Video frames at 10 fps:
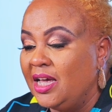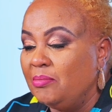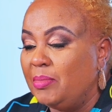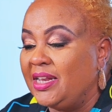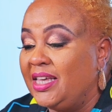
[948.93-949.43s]

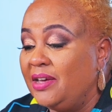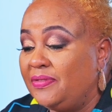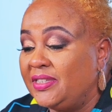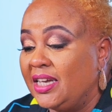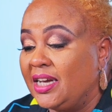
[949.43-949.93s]
But
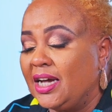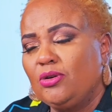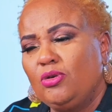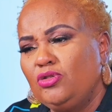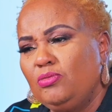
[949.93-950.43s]
gifting can
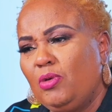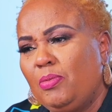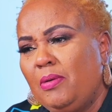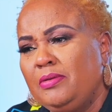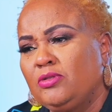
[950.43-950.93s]
cause you more
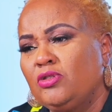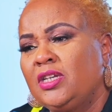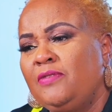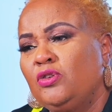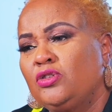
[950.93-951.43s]
problems, because
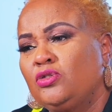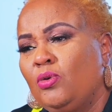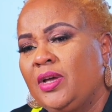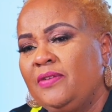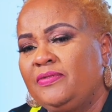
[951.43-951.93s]
if you're so
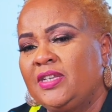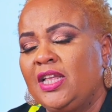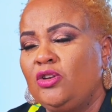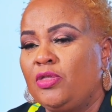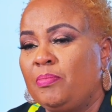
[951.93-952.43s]
gifted,
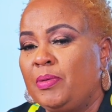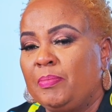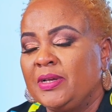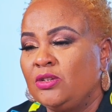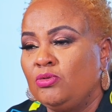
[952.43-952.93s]
then you're the
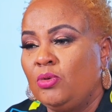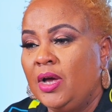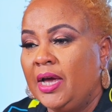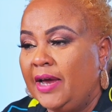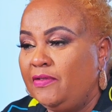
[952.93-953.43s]
person who
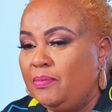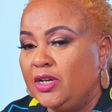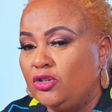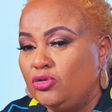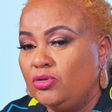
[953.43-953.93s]
everybody
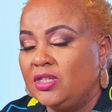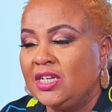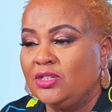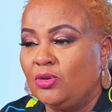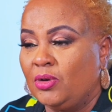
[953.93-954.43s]

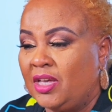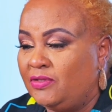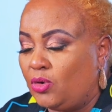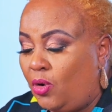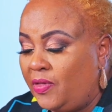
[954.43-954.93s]
chooses, gives
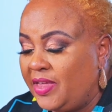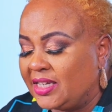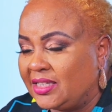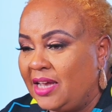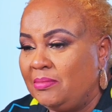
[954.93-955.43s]
all the
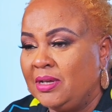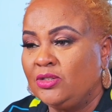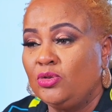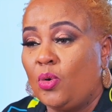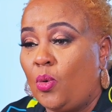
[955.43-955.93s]
assignments, so
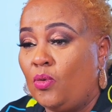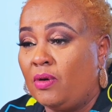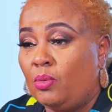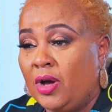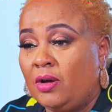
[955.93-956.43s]
you're
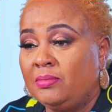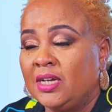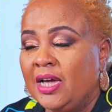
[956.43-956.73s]
overwhelmed.